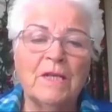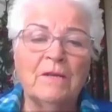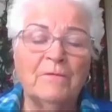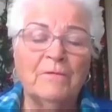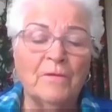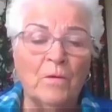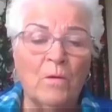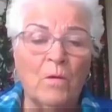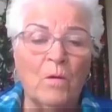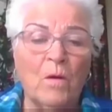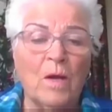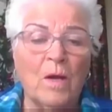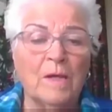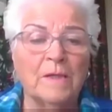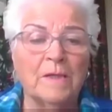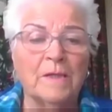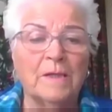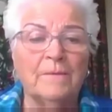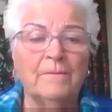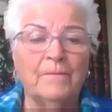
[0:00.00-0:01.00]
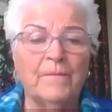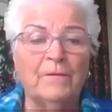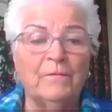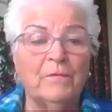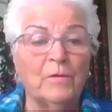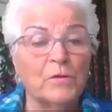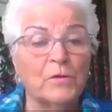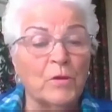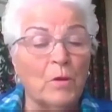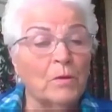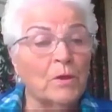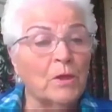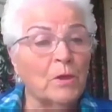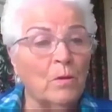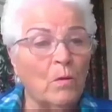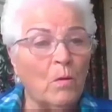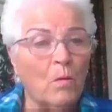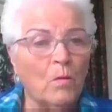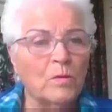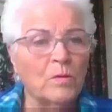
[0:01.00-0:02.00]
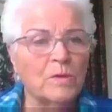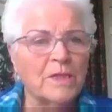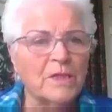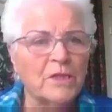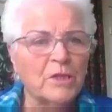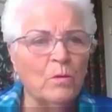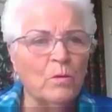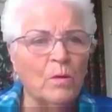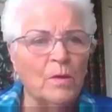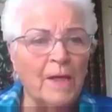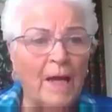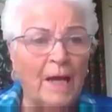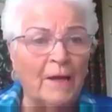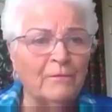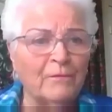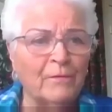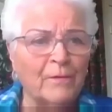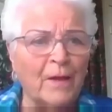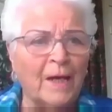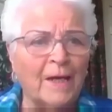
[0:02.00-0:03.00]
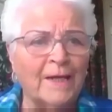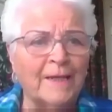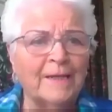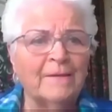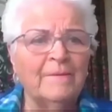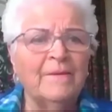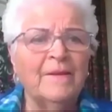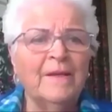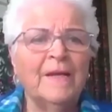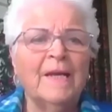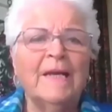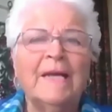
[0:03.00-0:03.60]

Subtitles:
that if your donkey or horse is your lifeline,